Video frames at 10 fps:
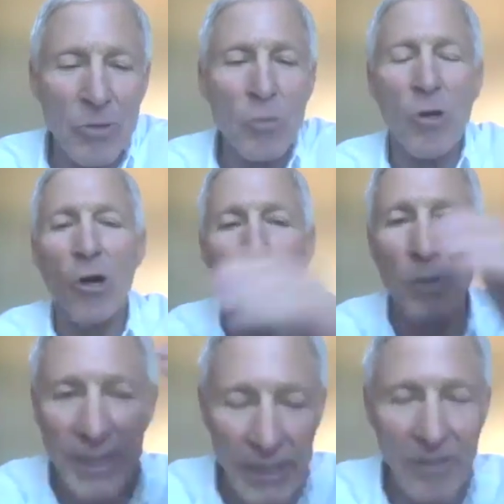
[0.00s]
who are
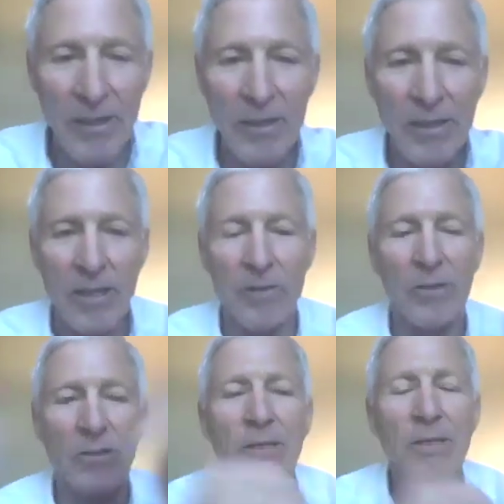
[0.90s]
helping getting
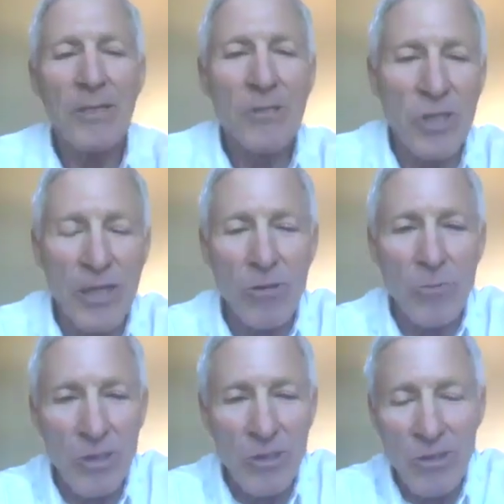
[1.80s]
the
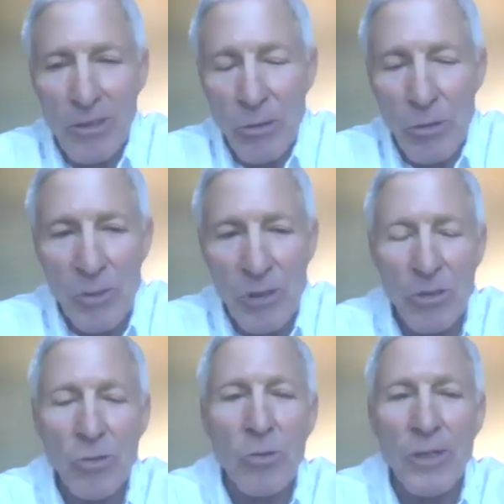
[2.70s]
XanthoMyst and GlutaMyst
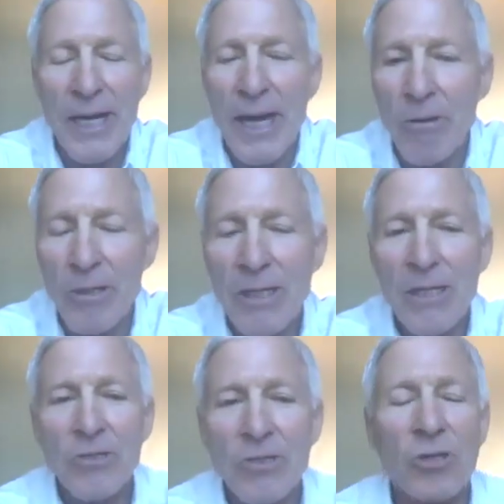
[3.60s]
story out.
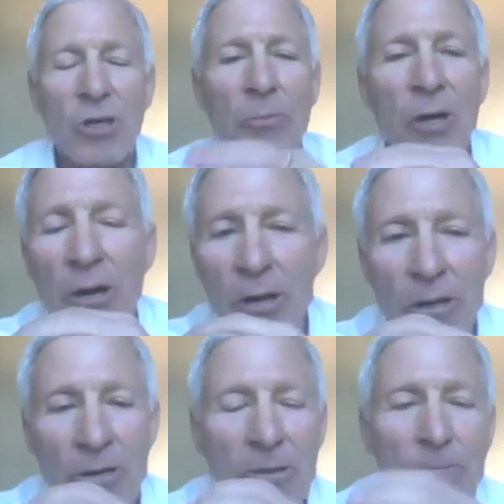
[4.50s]
Some
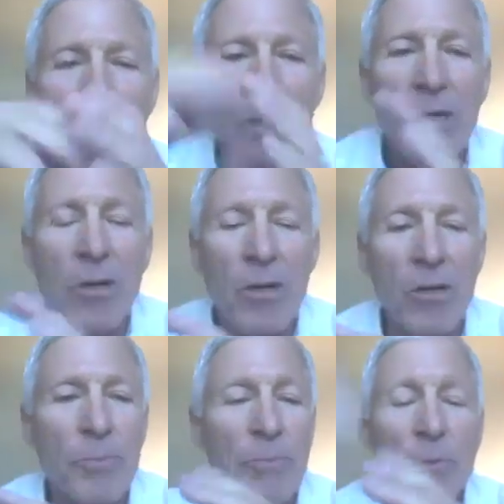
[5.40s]
are
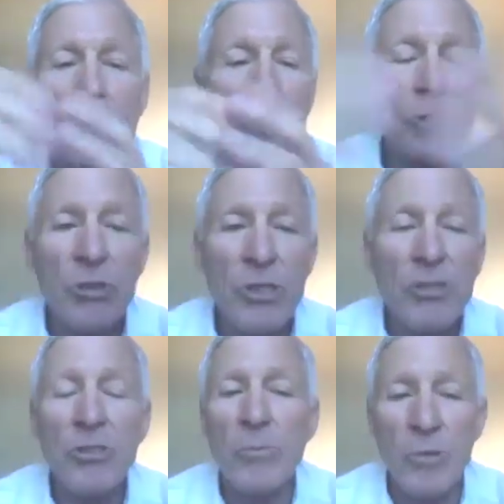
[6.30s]
people who are just
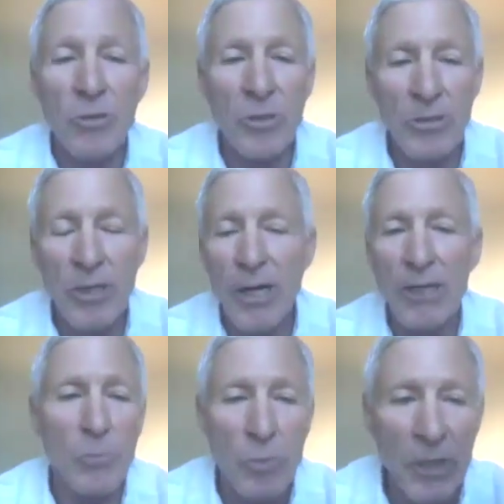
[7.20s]
customers and are
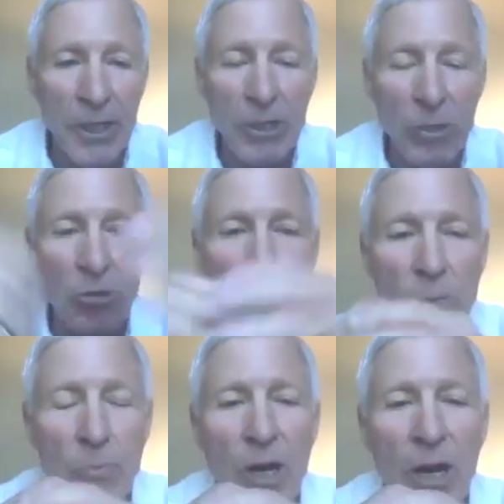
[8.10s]
contemplating using
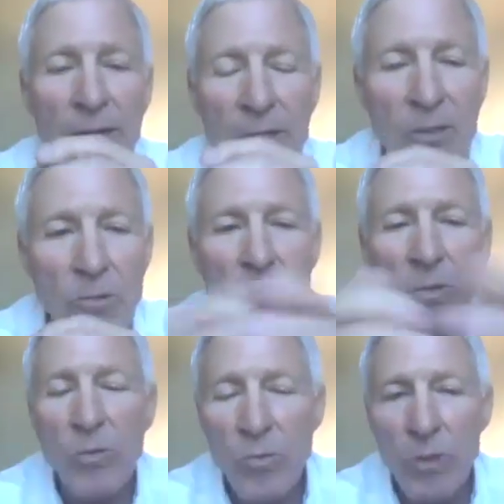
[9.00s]
the product.
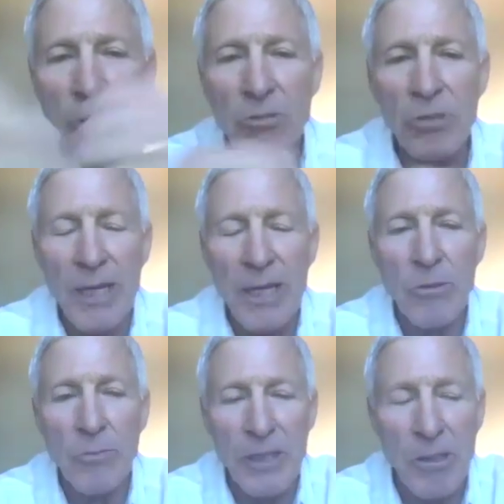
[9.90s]
What would you say to
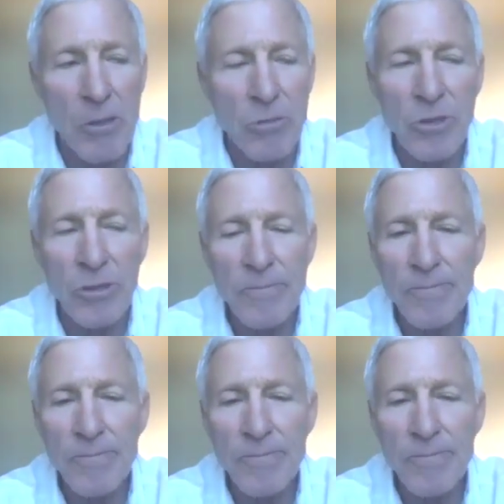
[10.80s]
them in closing?